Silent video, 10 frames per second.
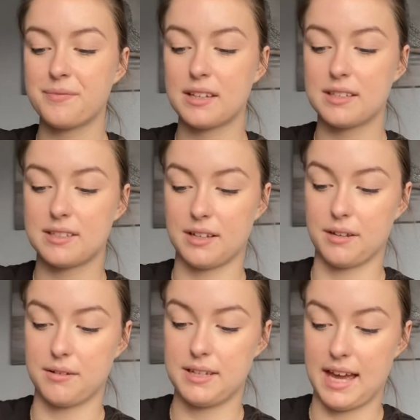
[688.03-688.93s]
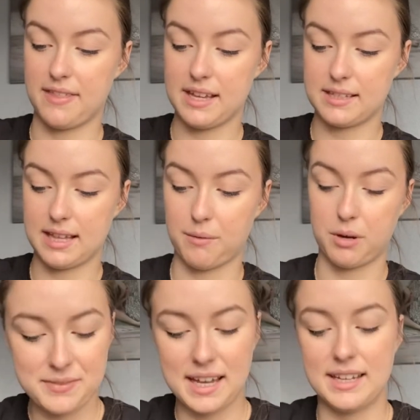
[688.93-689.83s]
So yeah, there's that one.
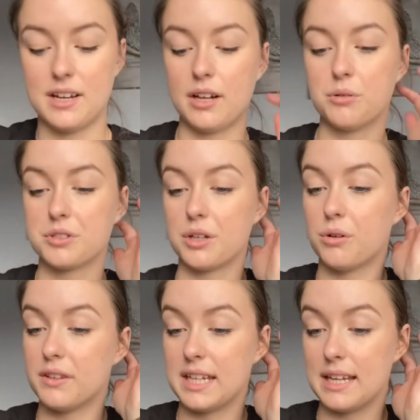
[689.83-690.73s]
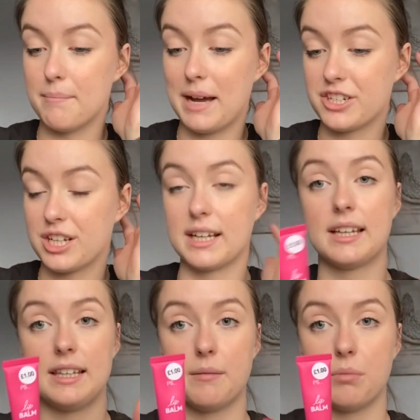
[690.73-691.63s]
And then I also got the matching
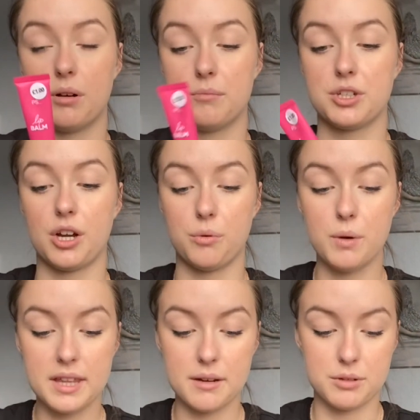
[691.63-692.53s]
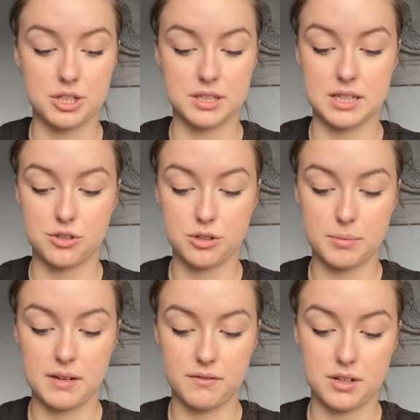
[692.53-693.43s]
lip balm to go with it, which is the strawberry
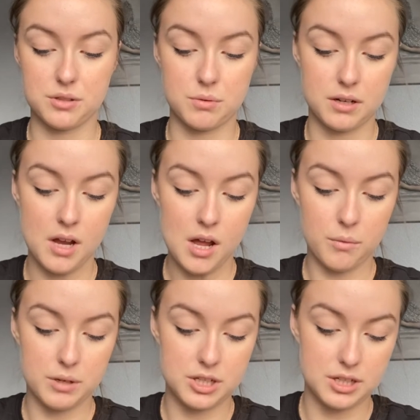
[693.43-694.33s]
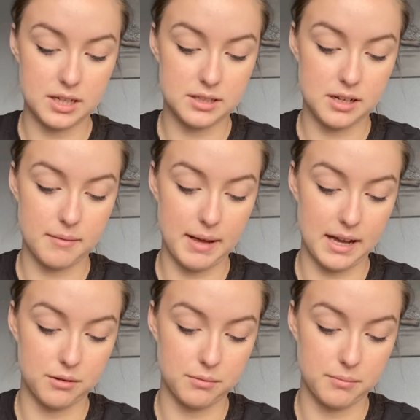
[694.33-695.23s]
infused one, which does come
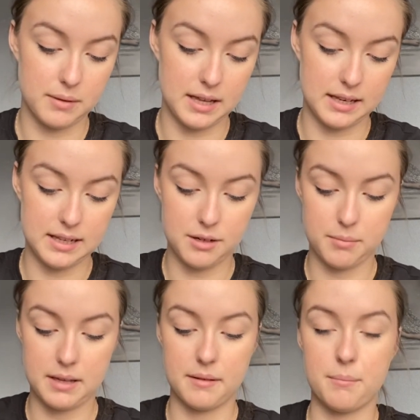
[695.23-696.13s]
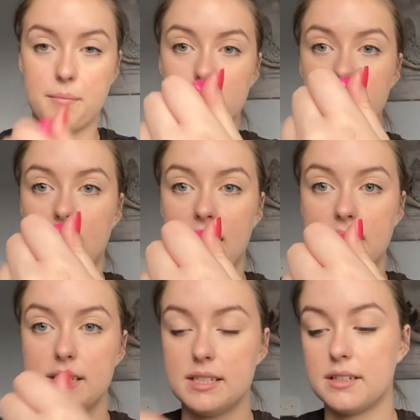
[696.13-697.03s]
out a little bit red,